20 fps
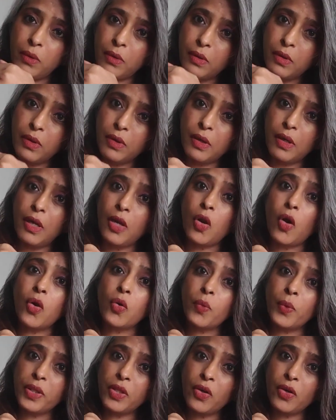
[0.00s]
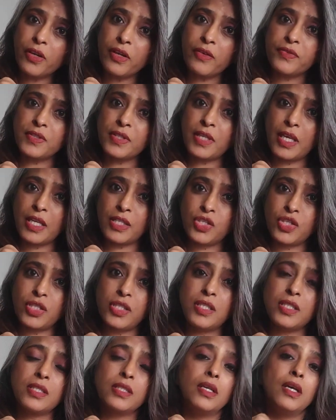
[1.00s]
Along with your rough
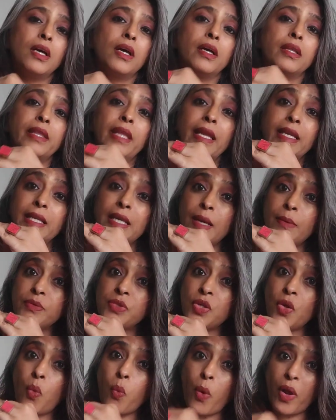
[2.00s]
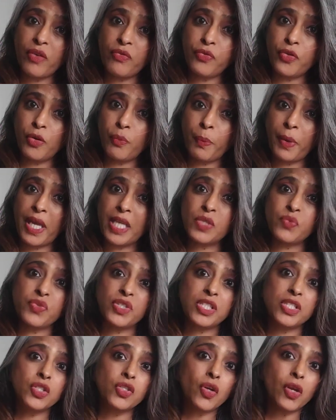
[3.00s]
sketches, then comes your one full page,
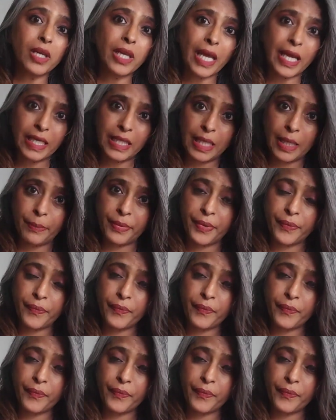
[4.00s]
which is your lineup.